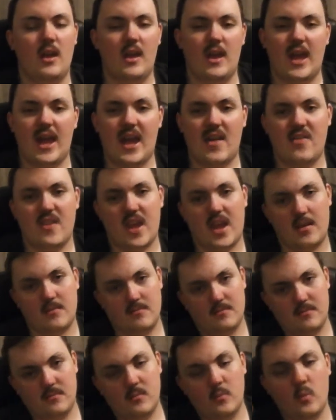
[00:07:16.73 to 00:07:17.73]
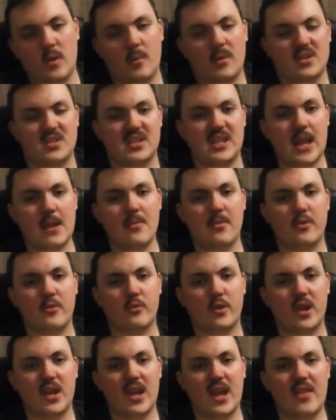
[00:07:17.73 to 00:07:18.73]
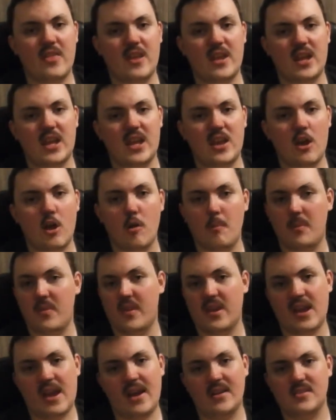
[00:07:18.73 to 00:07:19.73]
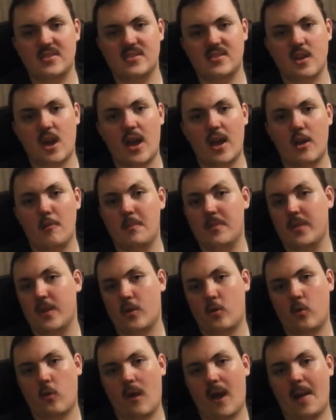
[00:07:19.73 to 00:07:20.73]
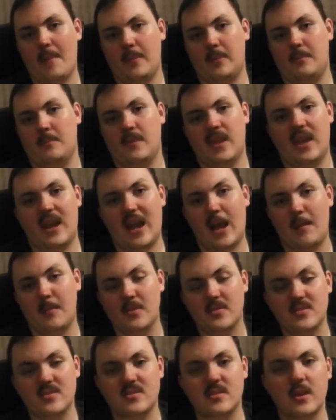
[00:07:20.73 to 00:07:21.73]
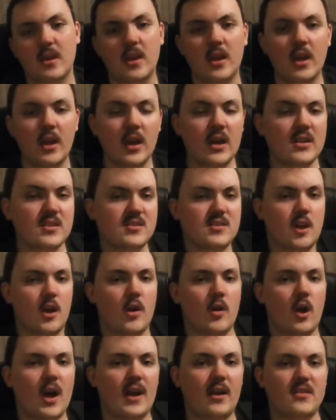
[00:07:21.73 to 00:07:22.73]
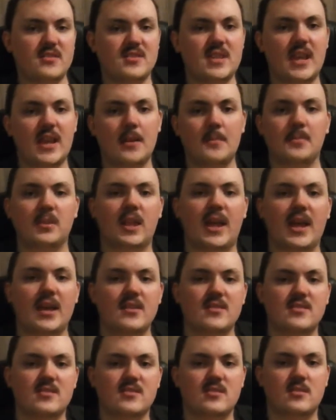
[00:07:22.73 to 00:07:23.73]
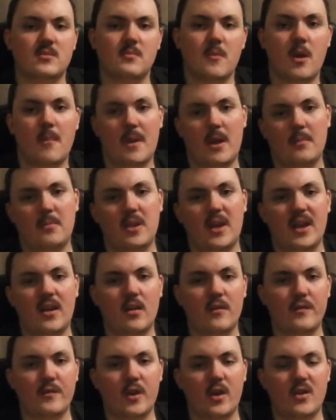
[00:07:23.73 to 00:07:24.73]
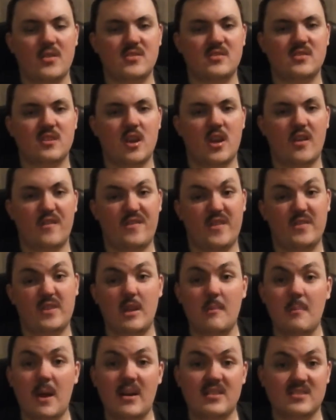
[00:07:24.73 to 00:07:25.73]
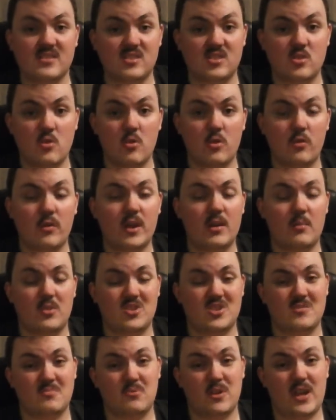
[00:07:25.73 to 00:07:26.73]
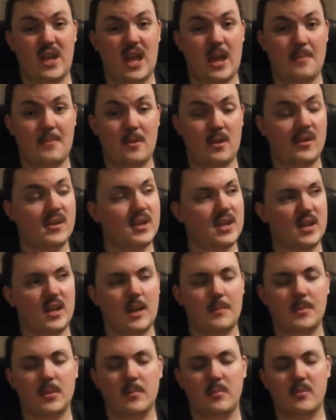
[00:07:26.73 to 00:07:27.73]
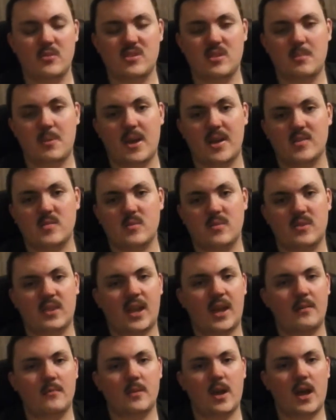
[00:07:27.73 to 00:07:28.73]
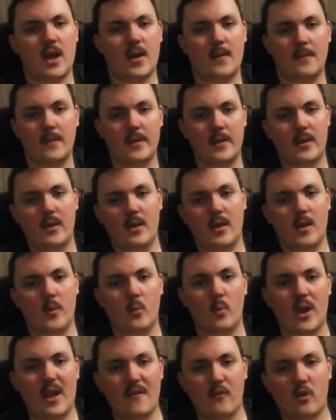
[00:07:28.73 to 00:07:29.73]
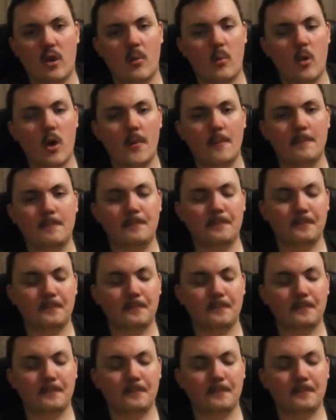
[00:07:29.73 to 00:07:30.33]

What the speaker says: And then we went to game 3, and then he opened the nuts. I opened the crap. It happens. So I got second place. Mermail player got first. I got $15 of store credit, which is pretty happy. I can get a couple of booster packs with that whenever I want.